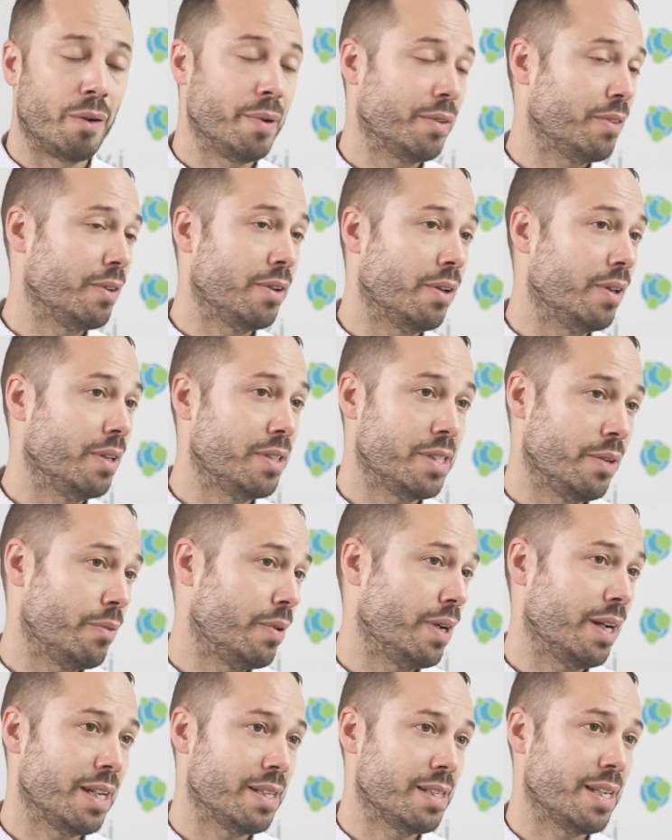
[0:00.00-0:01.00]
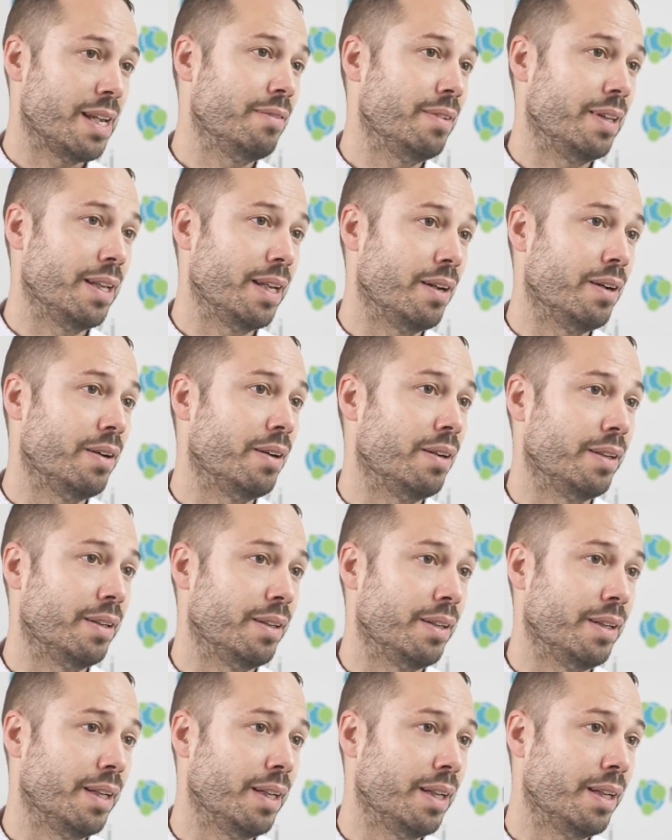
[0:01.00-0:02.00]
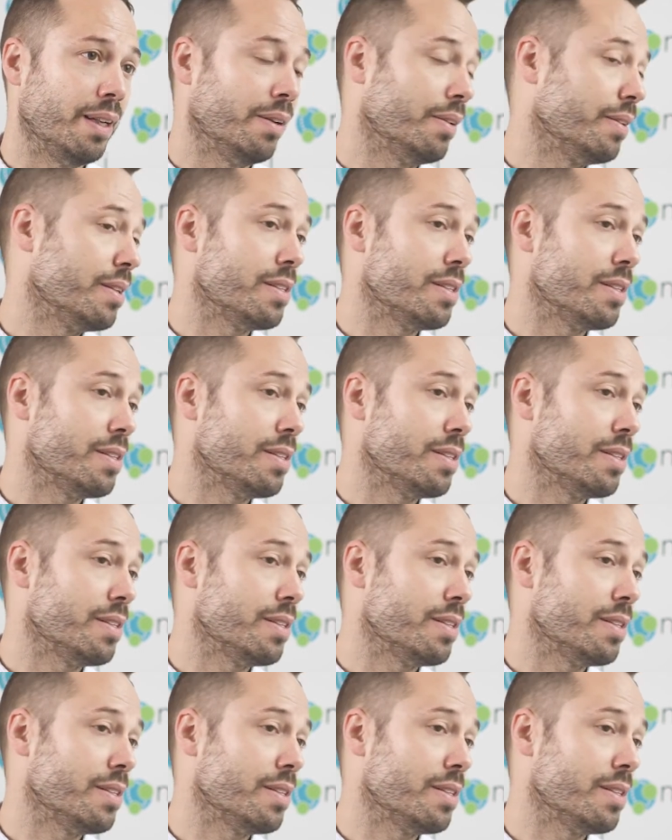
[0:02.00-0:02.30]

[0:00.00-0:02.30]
methodology relies heavily on